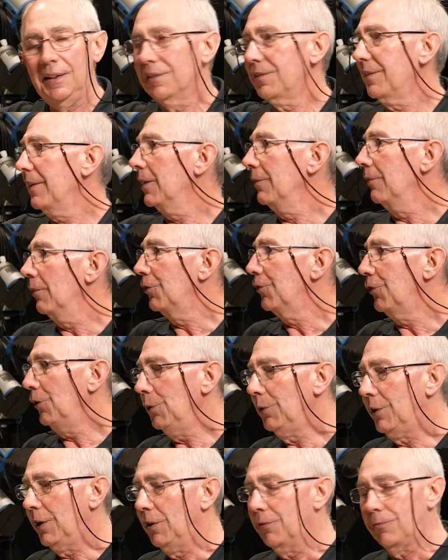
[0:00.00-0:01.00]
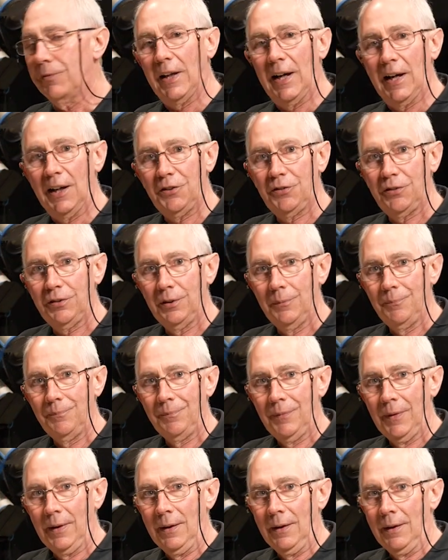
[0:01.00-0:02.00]
instead of a studio flash
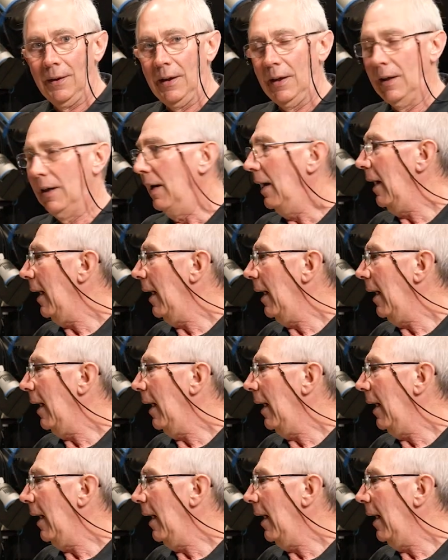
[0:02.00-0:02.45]
uh,